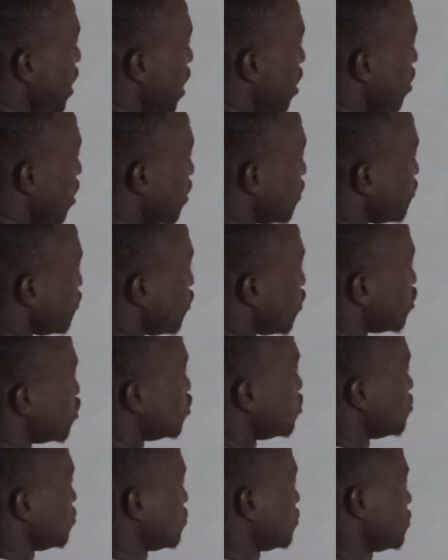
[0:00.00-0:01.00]
our
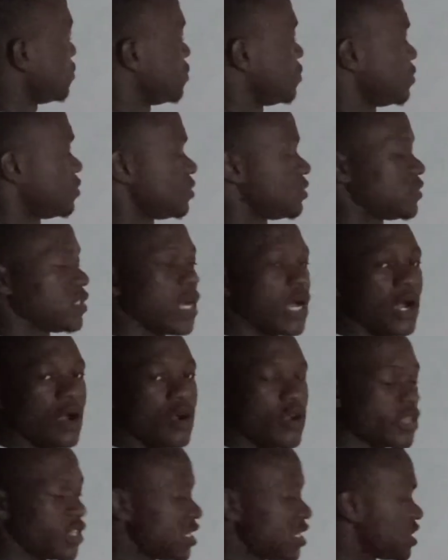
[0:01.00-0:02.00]
volume. Now,
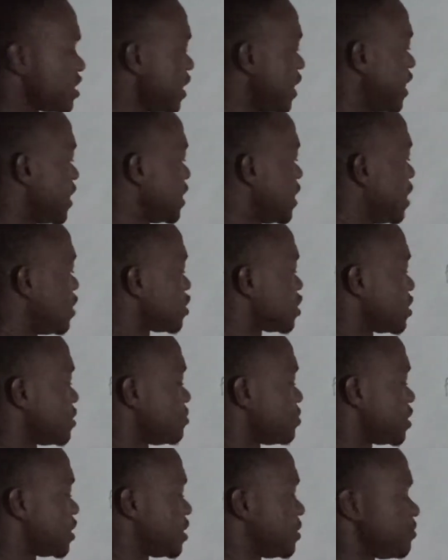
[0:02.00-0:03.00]
this n now
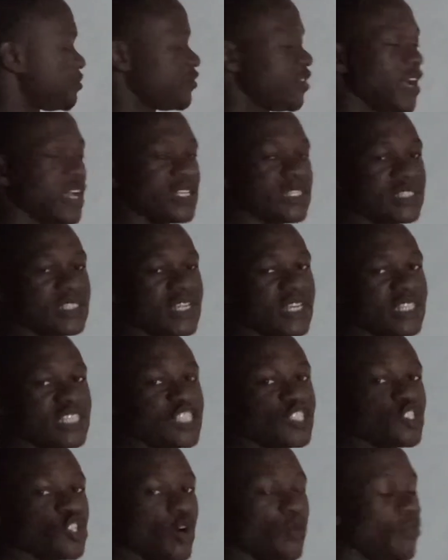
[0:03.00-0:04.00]
signifies
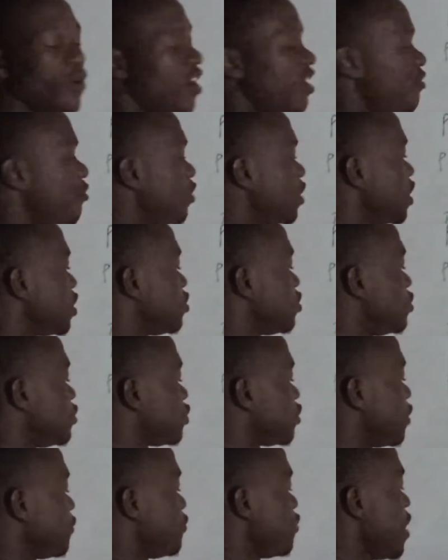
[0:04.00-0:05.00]
the number of molecules.
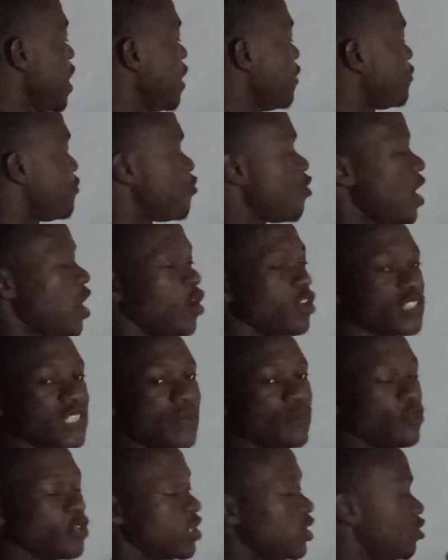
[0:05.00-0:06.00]
So if you have
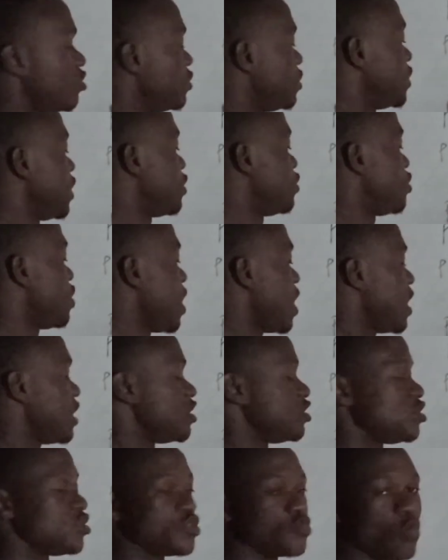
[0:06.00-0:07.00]
100 molecules, then you
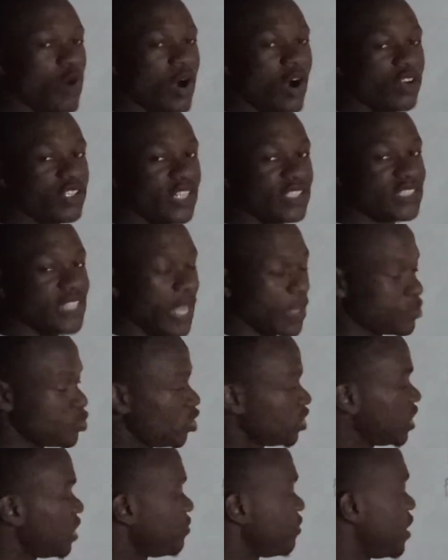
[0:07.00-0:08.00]
use 100 times
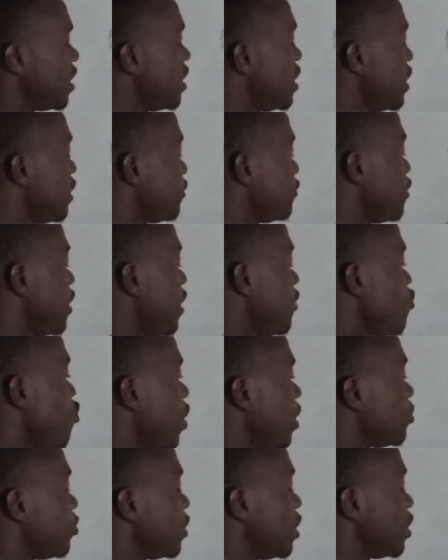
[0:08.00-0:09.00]
whatever. If you have
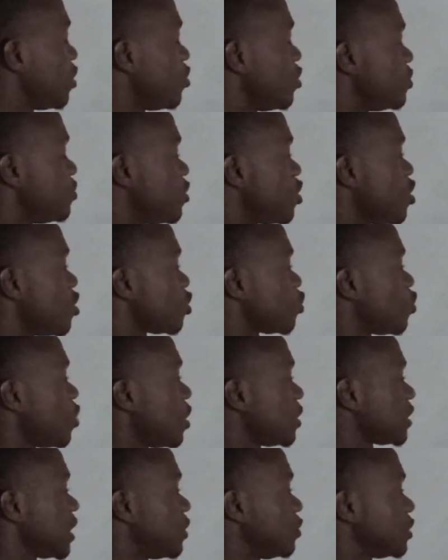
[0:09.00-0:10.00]
one molecule, it becomes
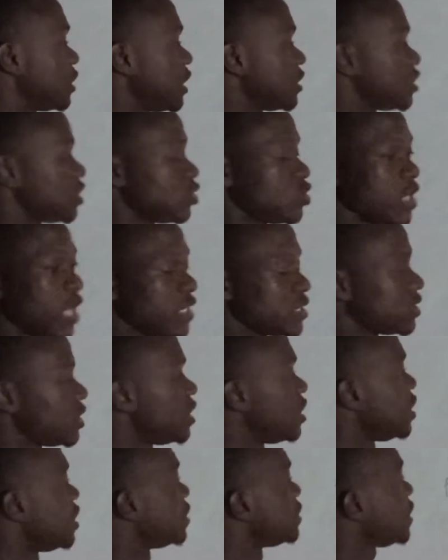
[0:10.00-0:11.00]
one time, or that is that.
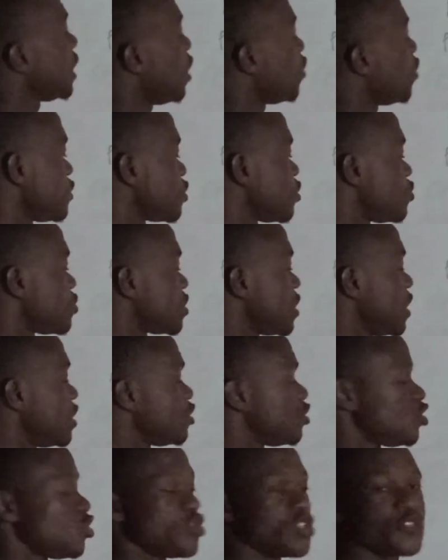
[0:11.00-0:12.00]
Now, so we said
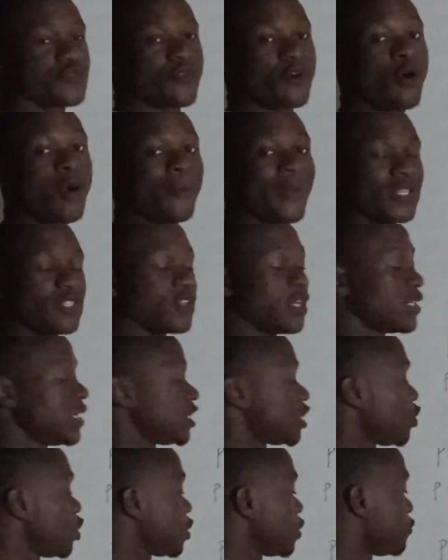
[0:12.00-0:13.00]
u is for one particular
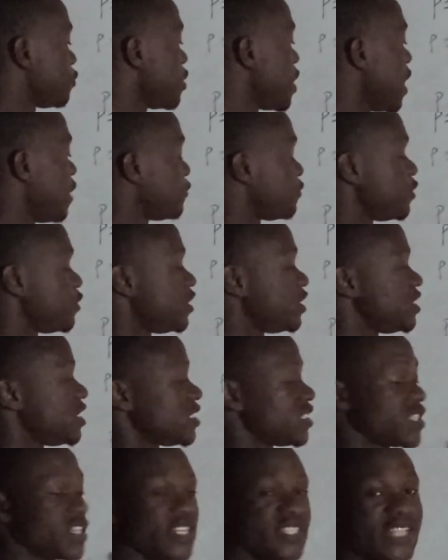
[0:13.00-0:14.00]
direction. What if we have the
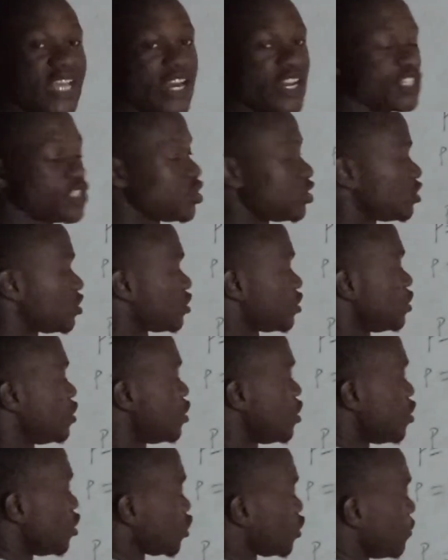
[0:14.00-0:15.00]
three directions?
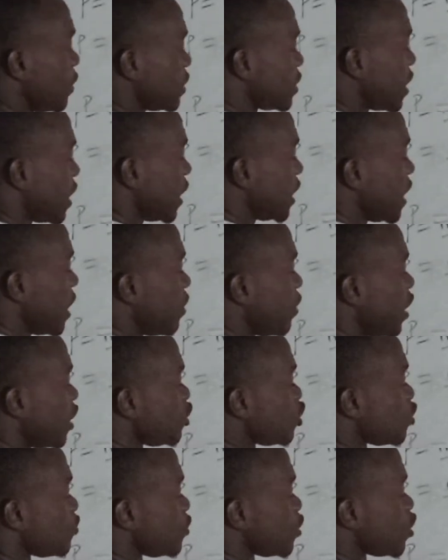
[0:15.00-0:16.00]
Automatically, our
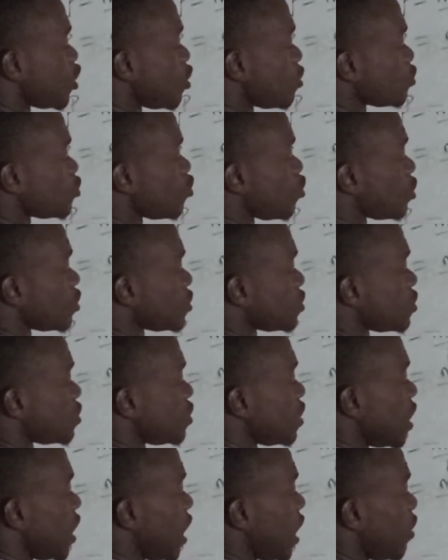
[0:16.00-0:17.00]
u becomes what?
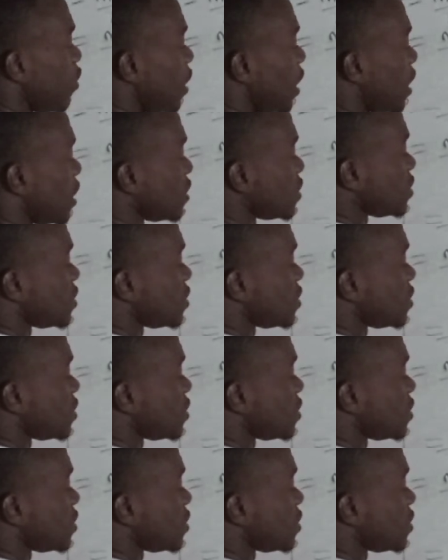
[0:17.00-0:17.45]
Our